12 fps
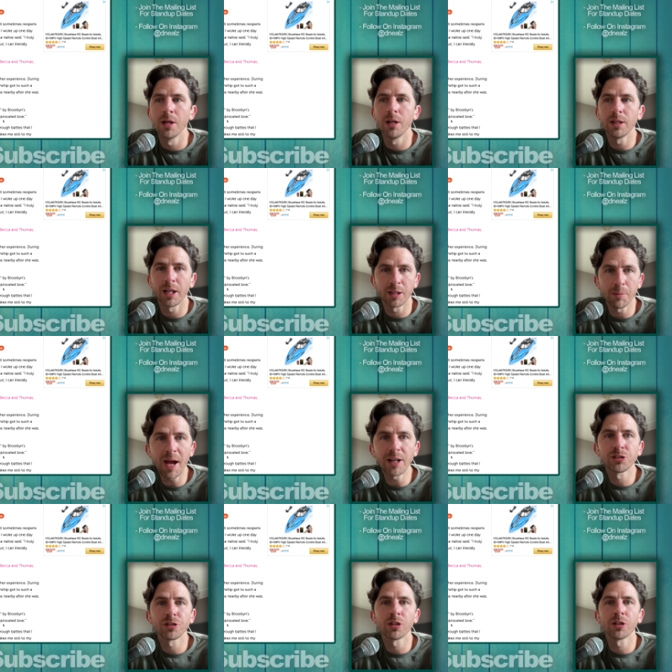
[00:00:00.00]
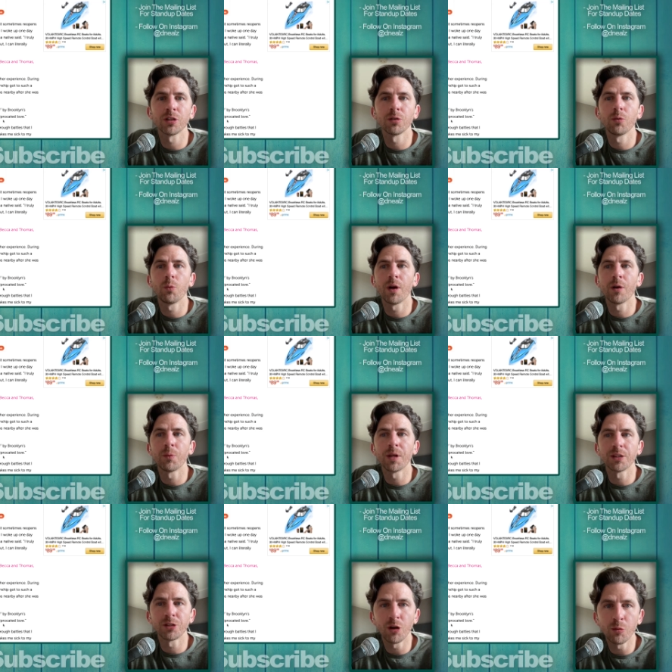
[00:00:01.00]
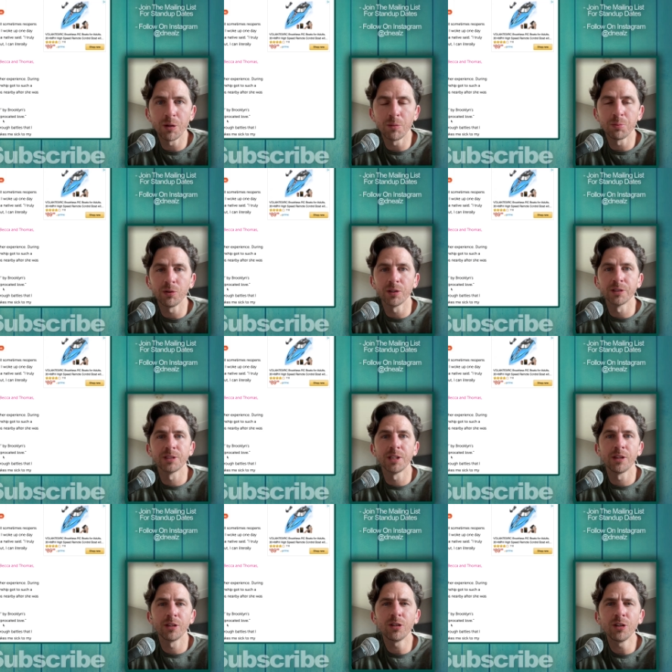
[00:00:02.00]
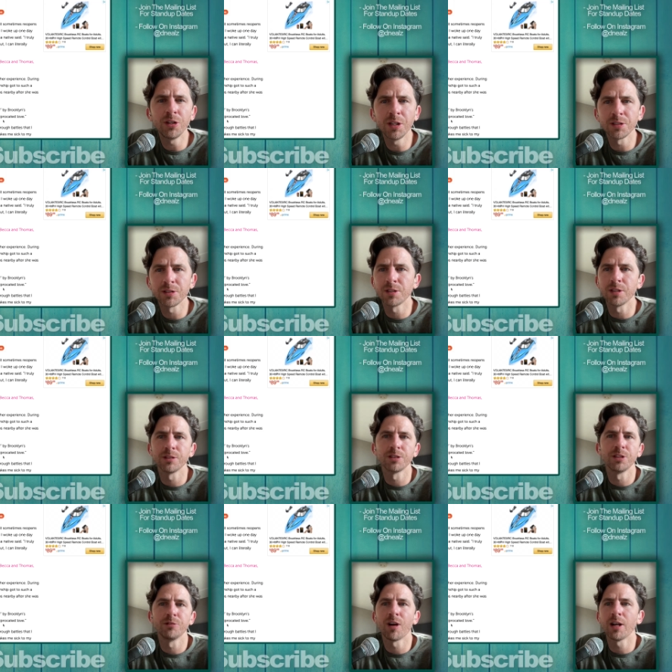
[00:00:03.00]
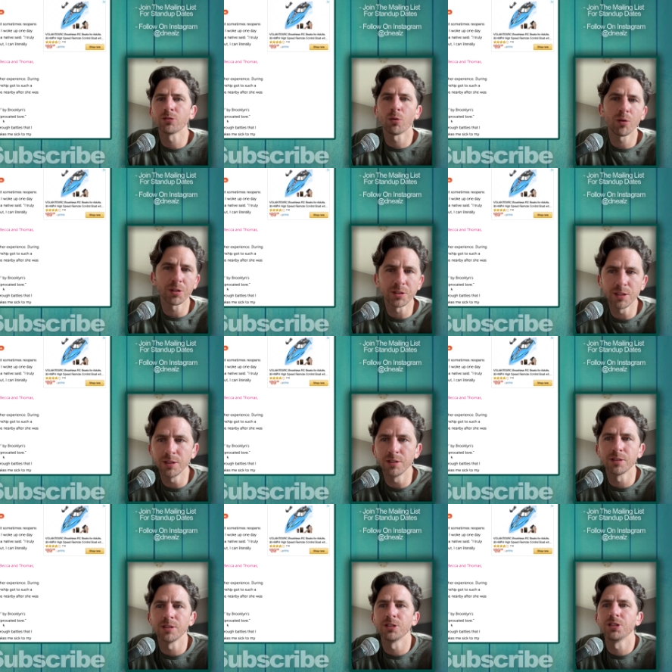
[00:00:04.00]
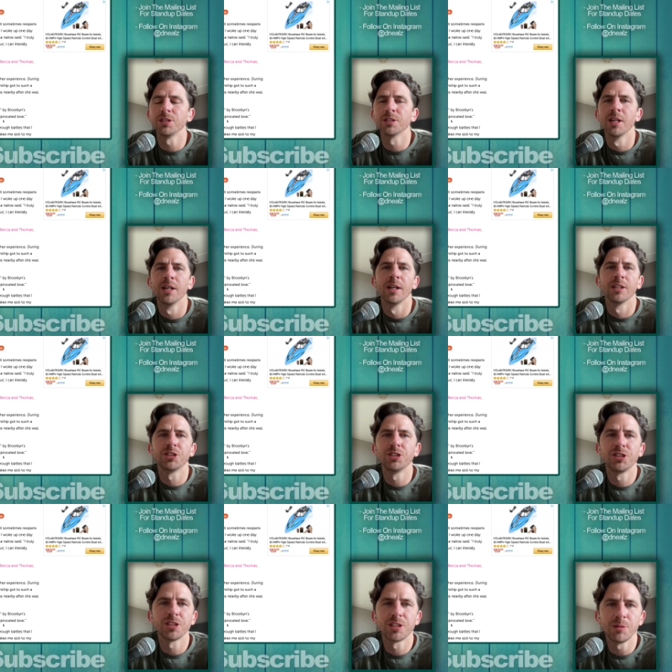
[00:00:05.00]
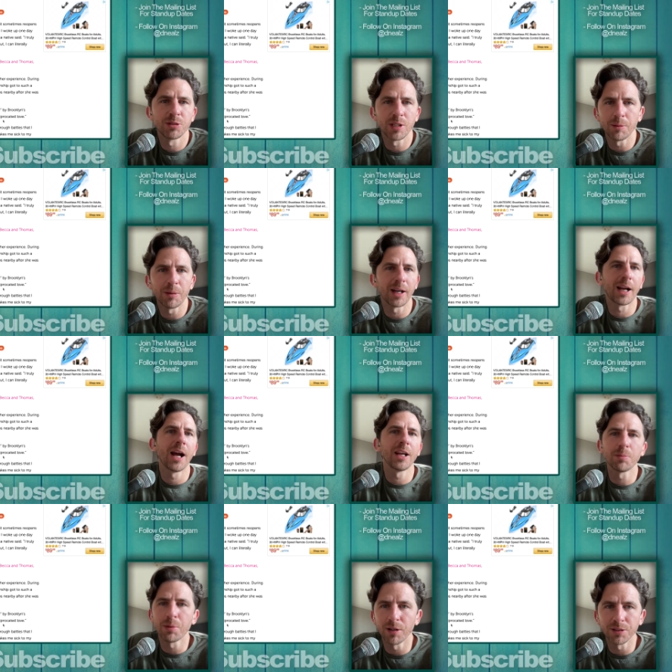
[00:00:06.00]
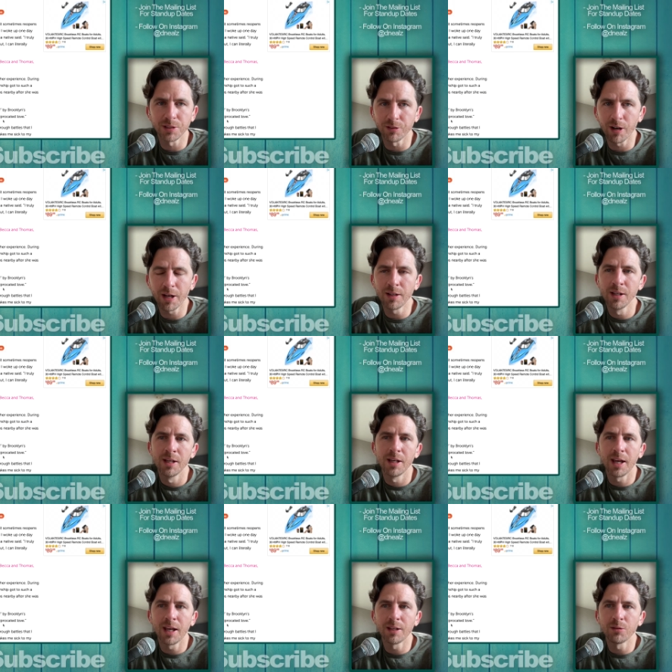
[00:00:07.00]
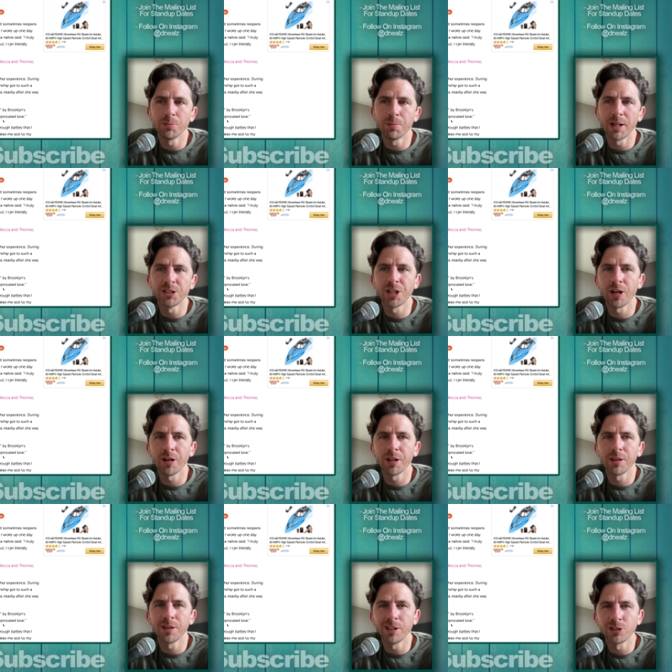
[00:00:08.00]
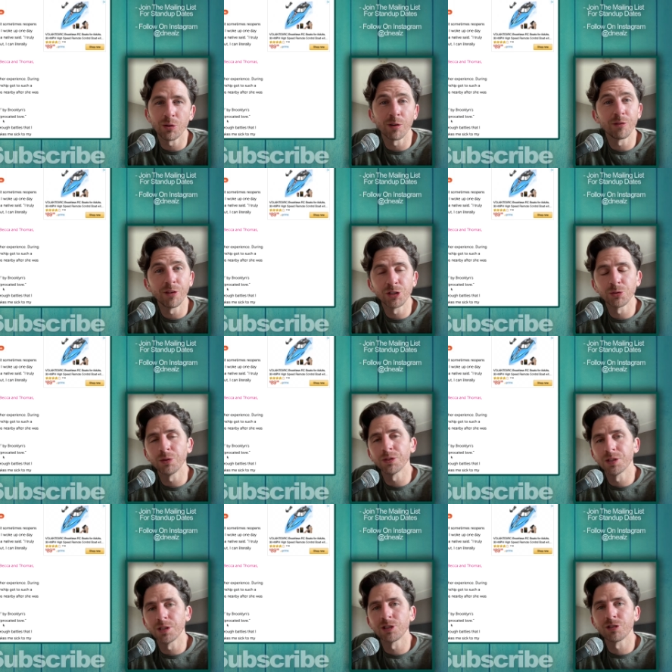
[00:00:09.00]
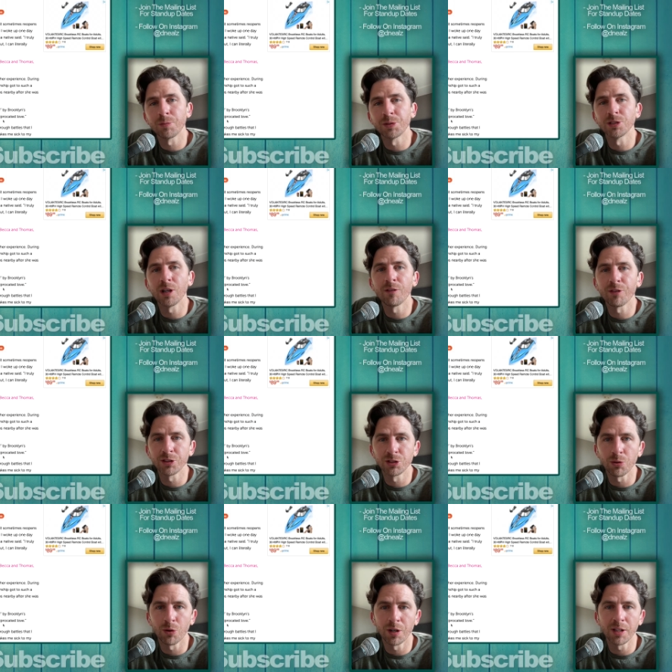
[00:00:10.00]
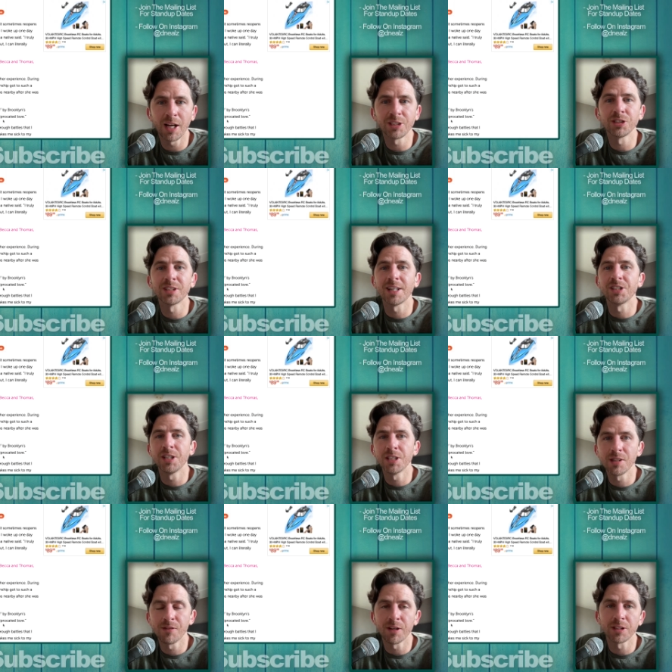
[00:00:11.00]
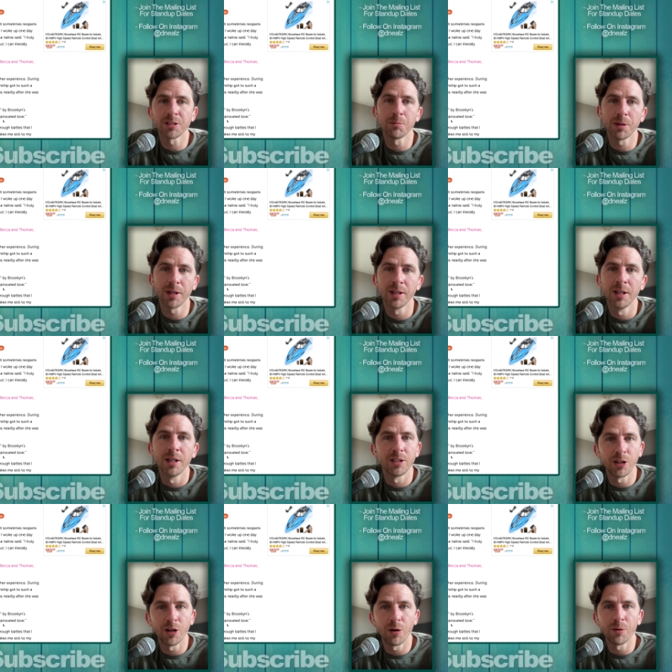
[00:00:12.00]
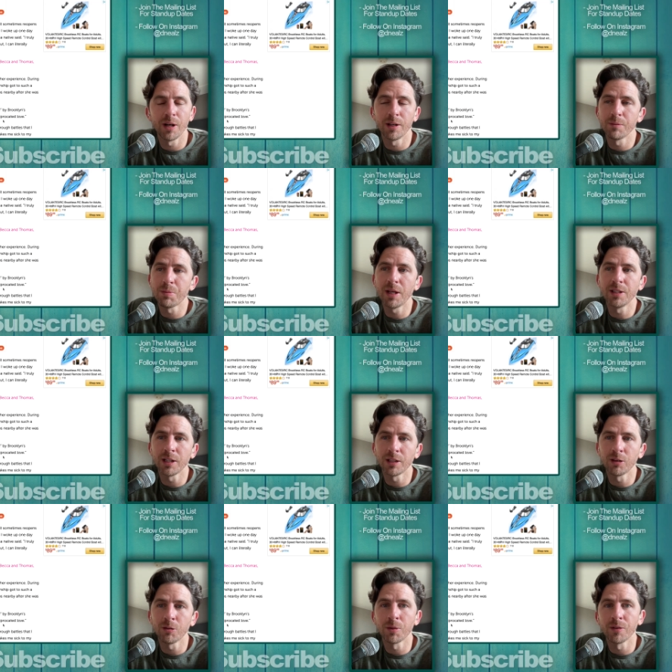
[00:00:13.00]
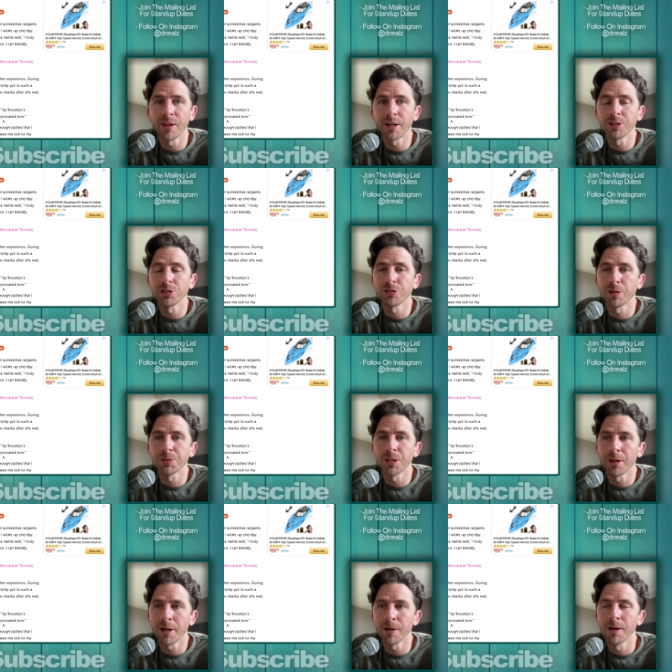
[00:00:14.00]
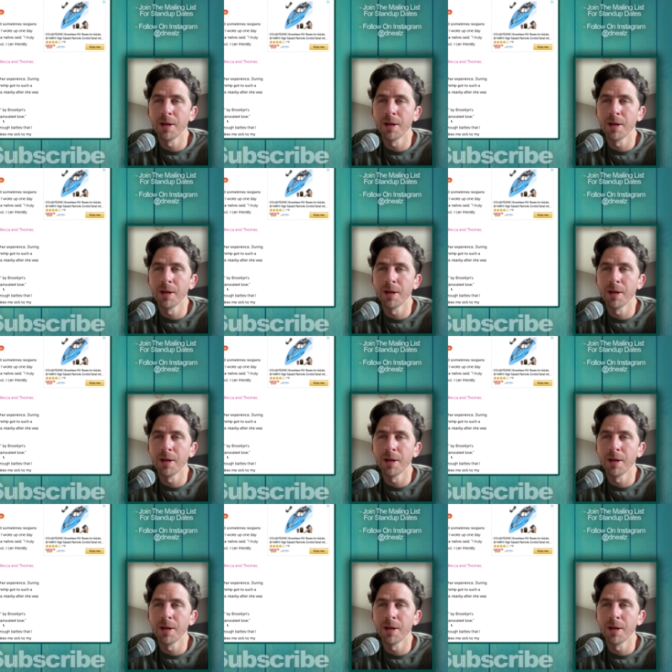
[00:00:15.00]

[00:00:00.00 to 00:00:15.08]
like The Bachelor where we get to know people and see the goodness, and she rides horses, and she's she just seems to be a kind person, right? And by sharing these sort of visuals and descriptions of her story, not just that she is a victim, but you know, uh, painting a little bit of that description there